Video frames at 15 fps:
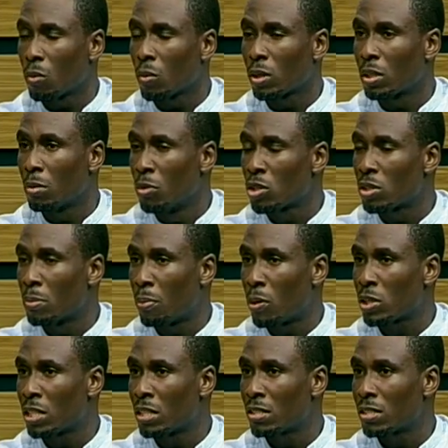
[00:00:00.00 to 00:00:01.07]
Well, the most
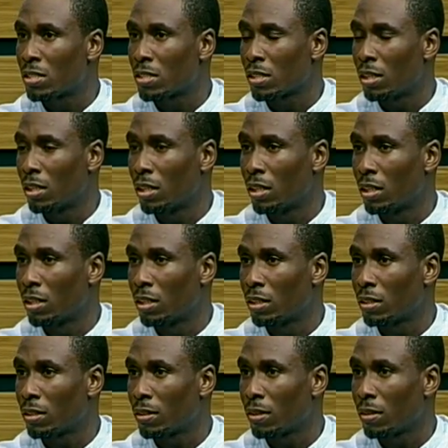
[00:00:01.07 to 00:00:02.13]
important. Uh,
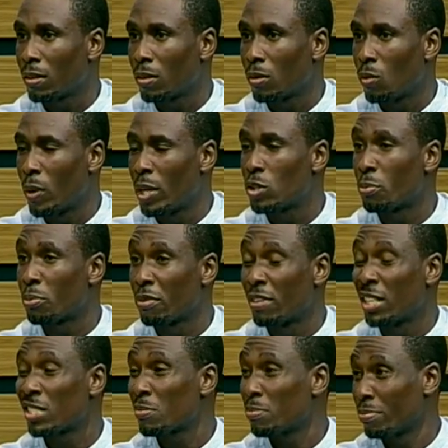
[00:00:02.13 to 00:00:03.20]
way to
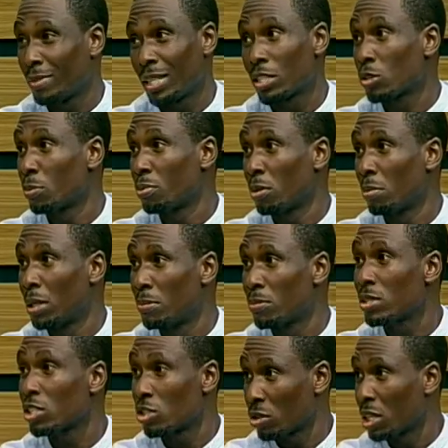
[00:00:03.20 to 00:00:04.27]
prevent dental problems
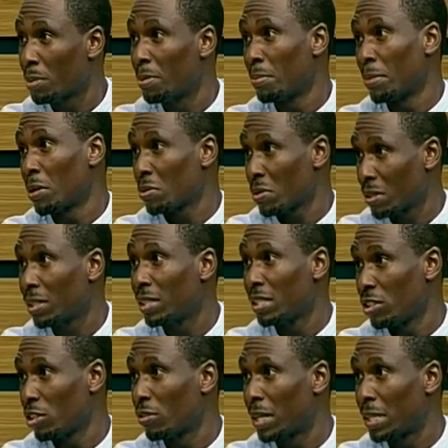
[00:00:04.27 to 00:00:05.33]
is to keep the mouth clean.
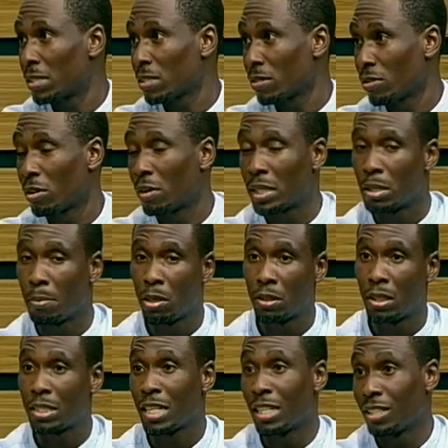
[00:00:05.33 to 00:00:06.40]
You're right. right. You're right about
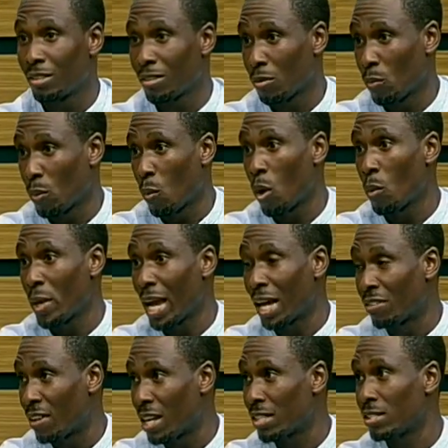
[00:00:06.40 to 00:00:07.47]
that. And what we
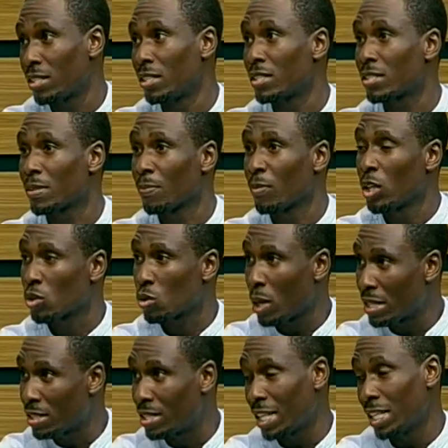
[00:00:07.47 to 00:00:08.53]
advise is
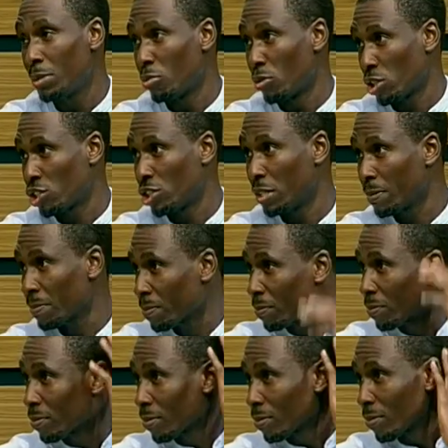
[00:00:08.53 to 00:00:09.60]
twice daily brushing,
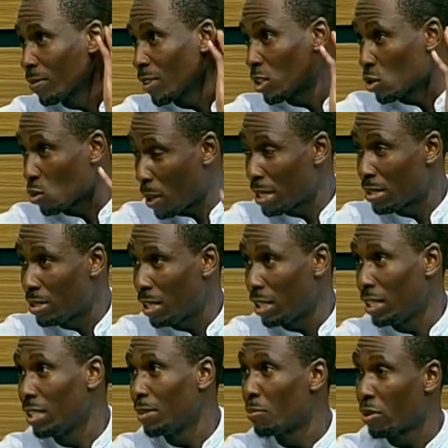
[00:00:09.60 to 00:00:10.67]
right. twice
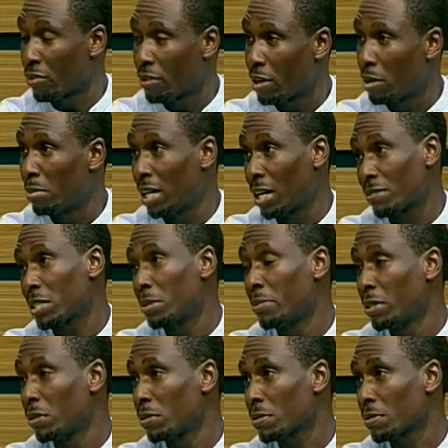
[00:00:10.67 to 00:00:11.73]
daily, preferably after
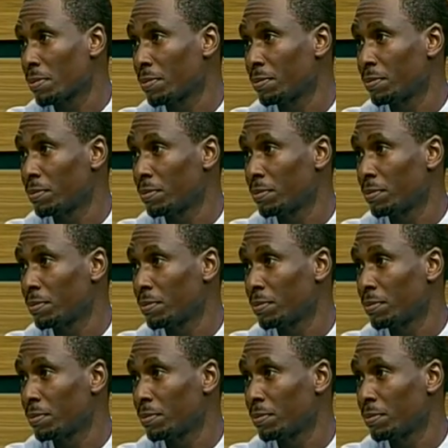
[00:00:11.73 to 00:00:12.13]
meals. Right.